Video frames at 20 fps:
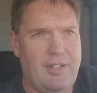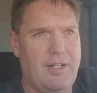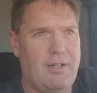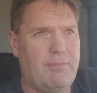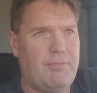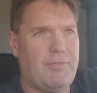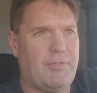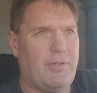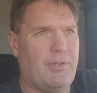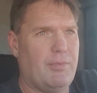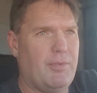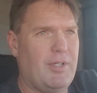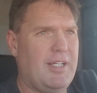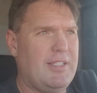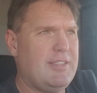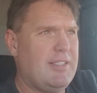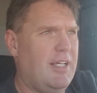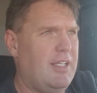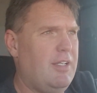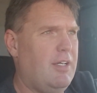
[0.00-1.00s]
up for
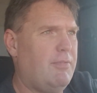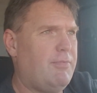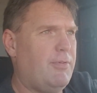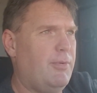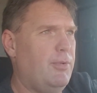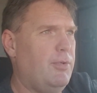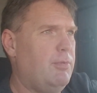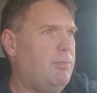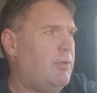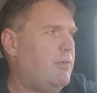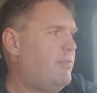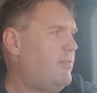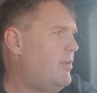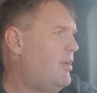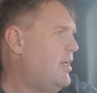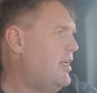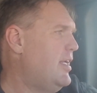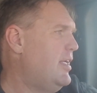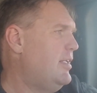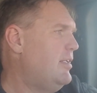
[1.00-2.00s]
Uber
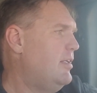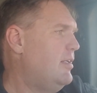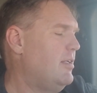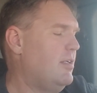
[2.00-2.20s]
Freight.